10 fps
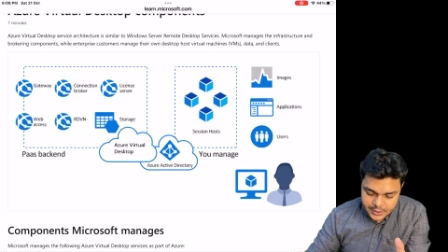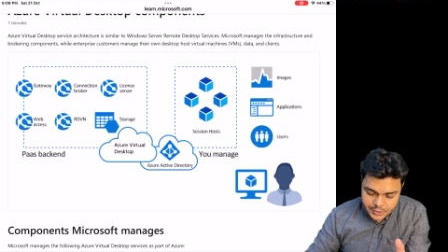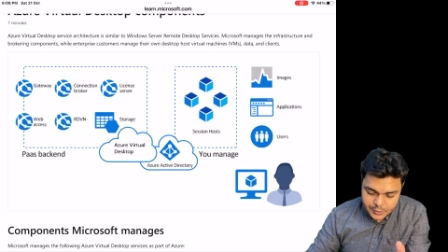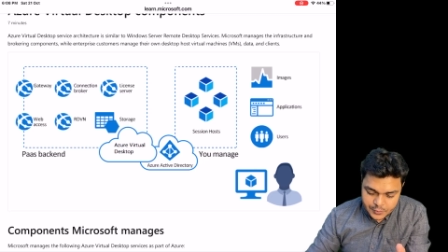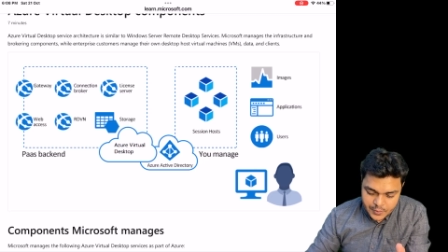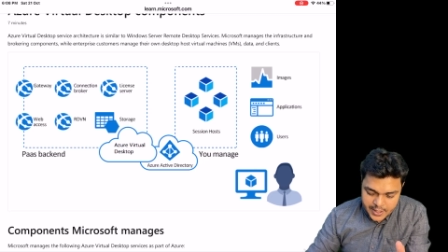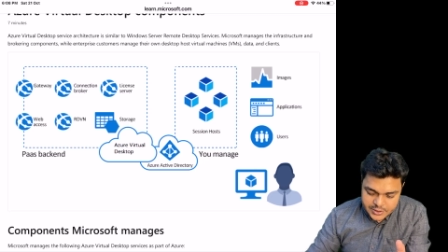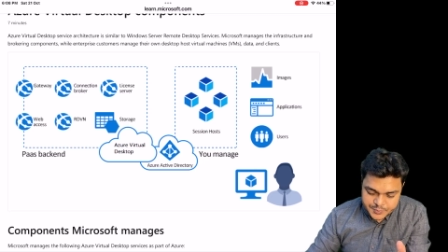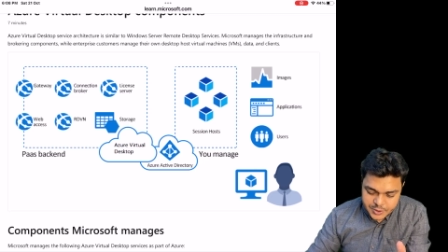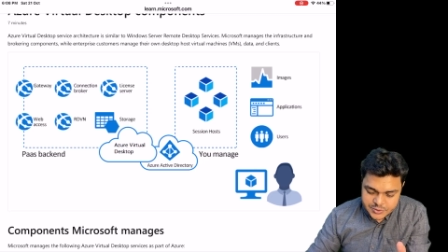You are
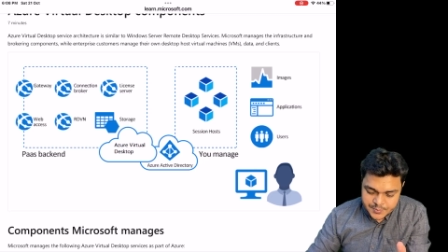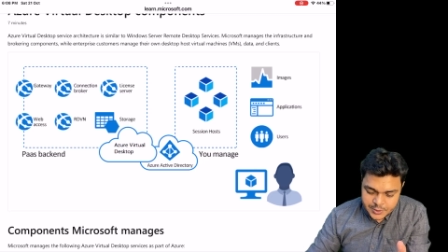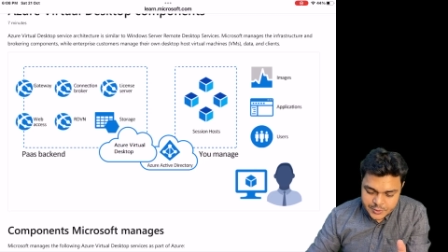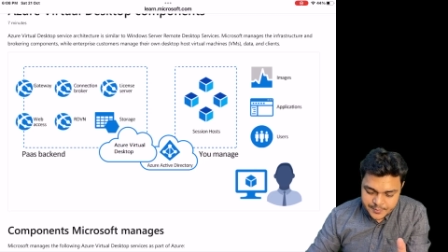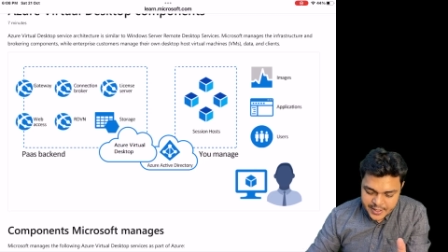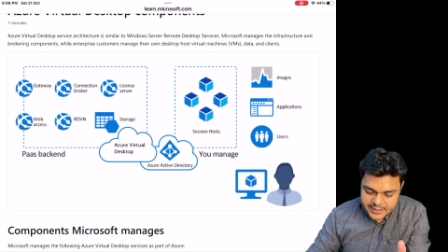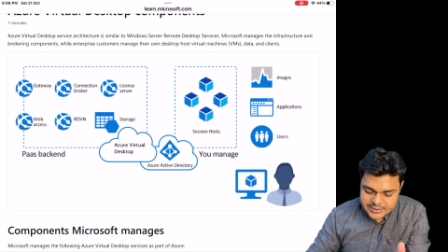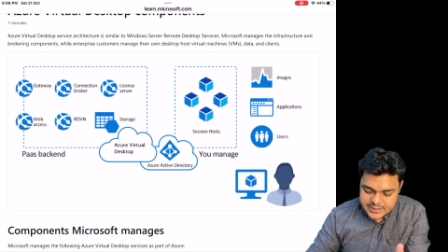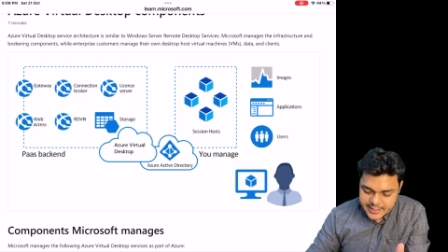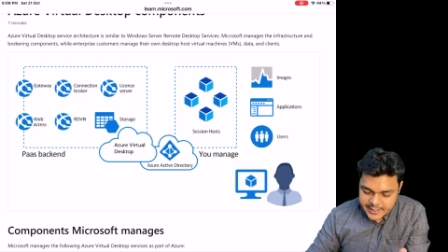responsible to
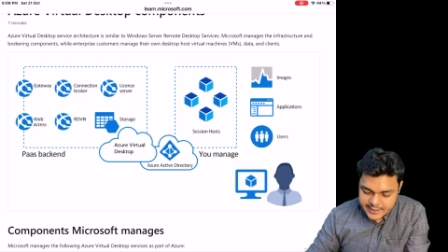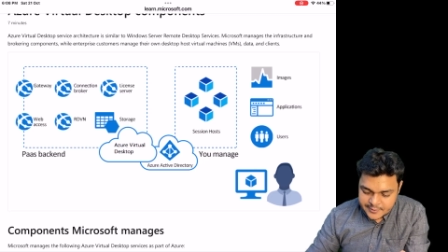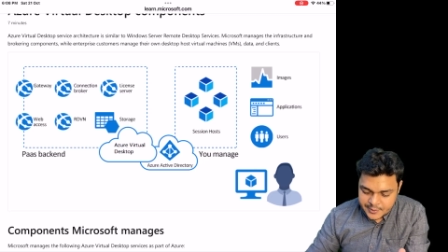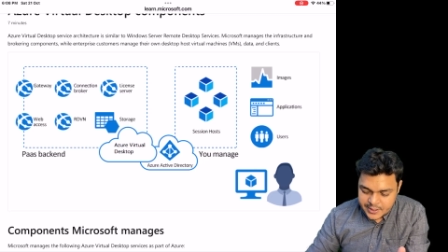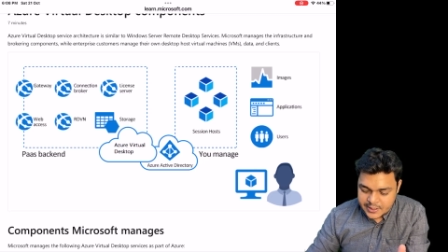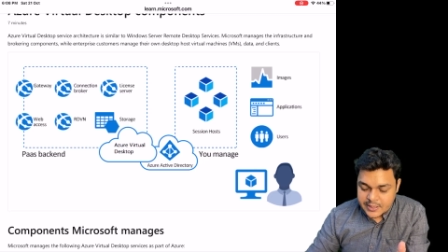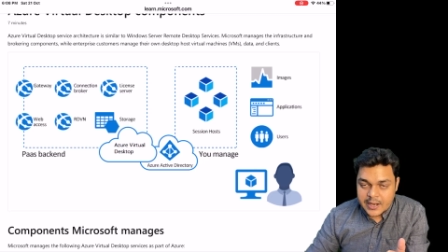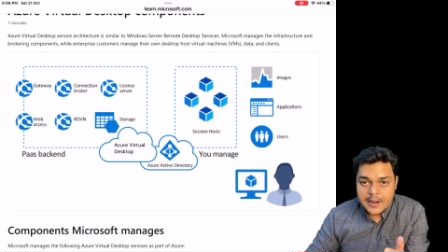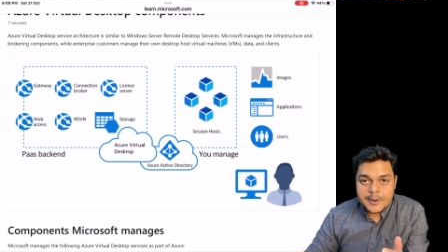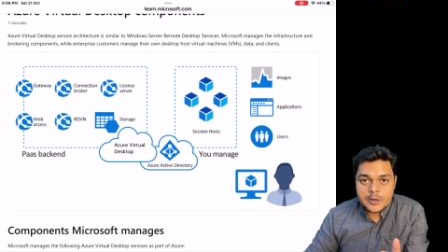manage the gateway
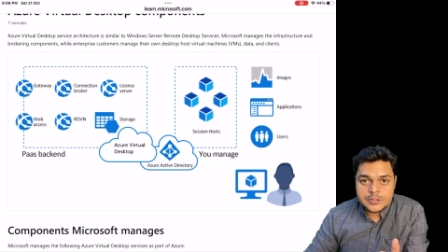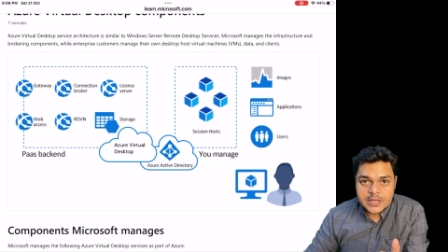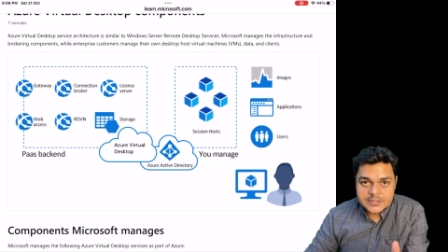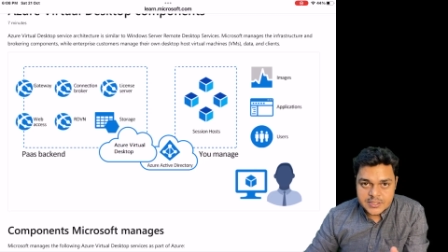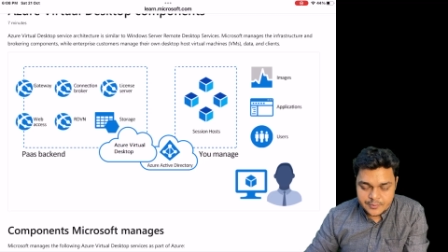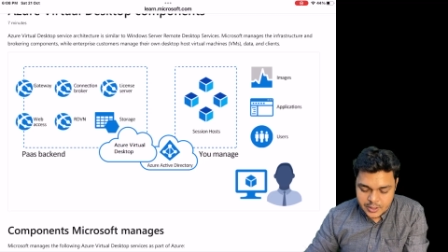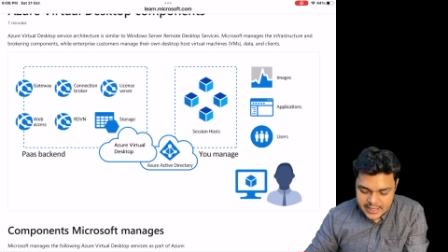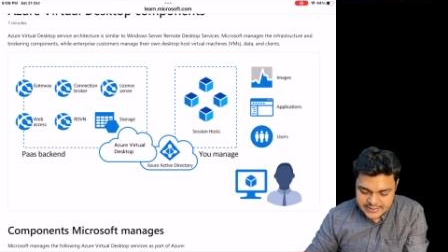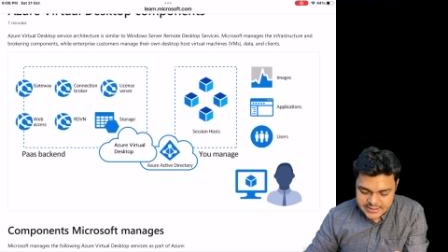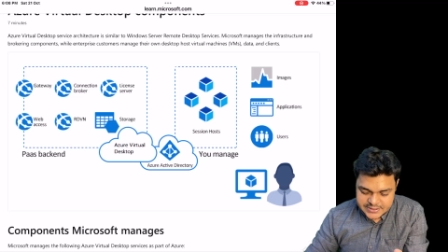about the server
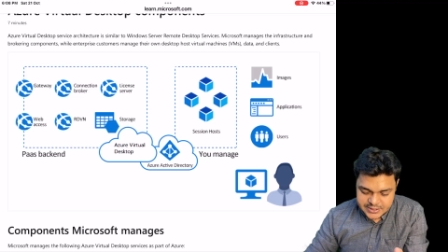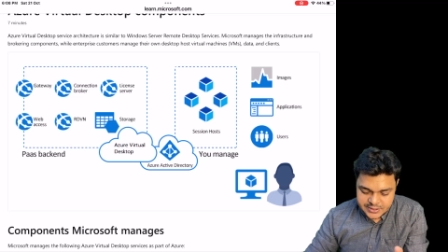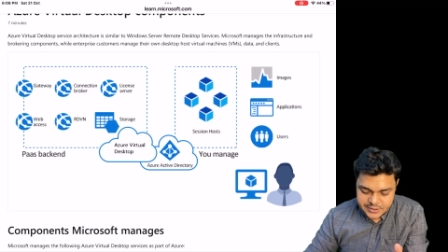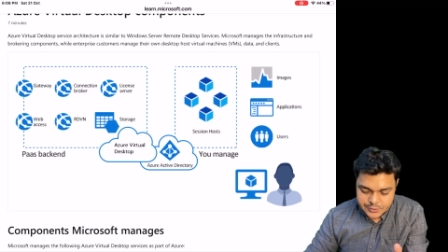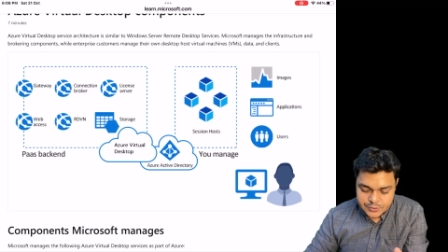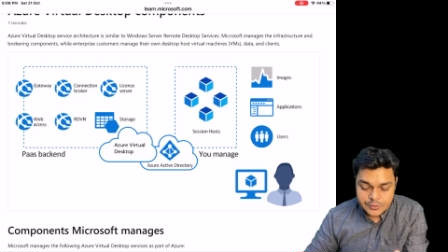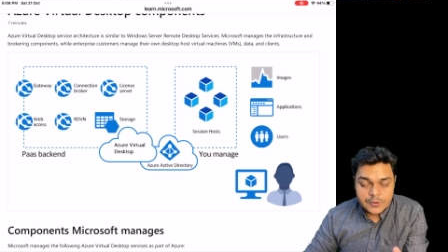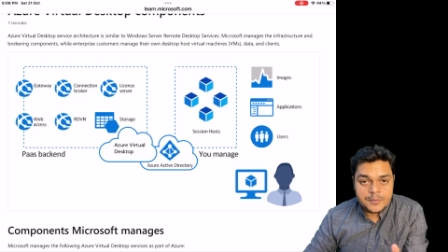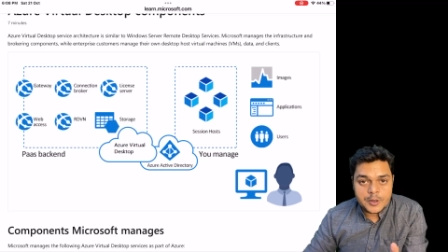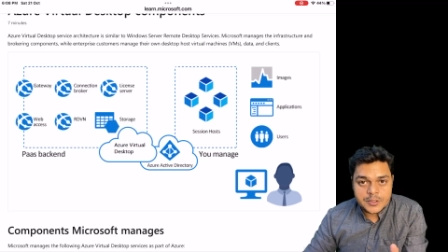licensing. You should
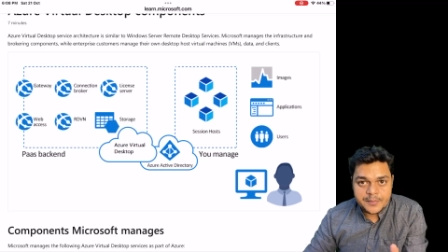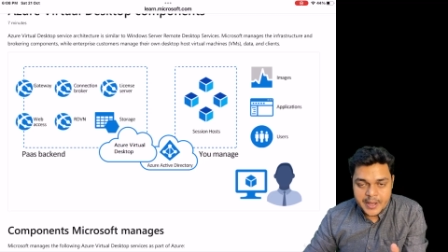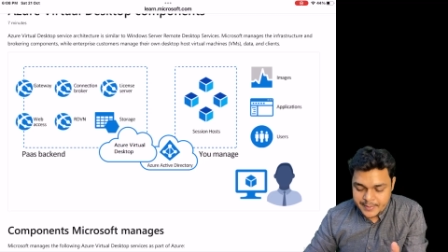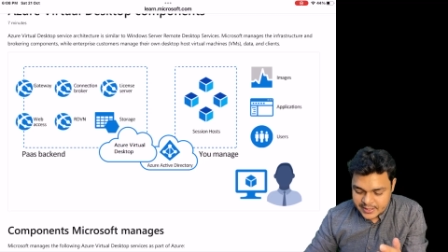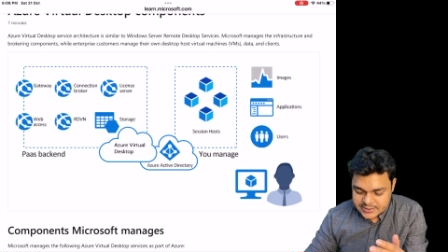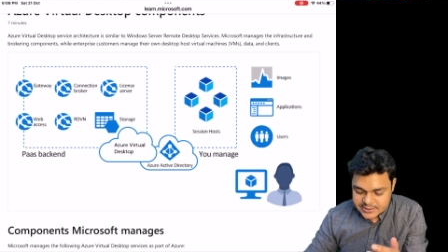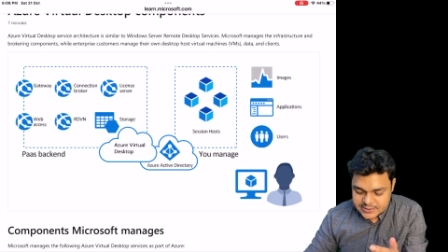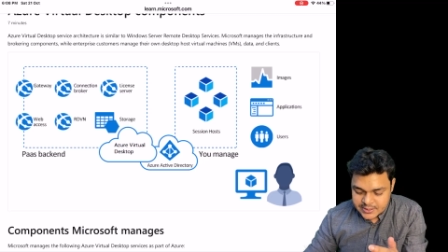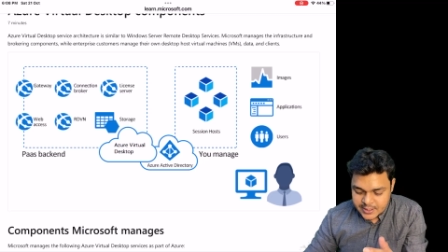know about the web access.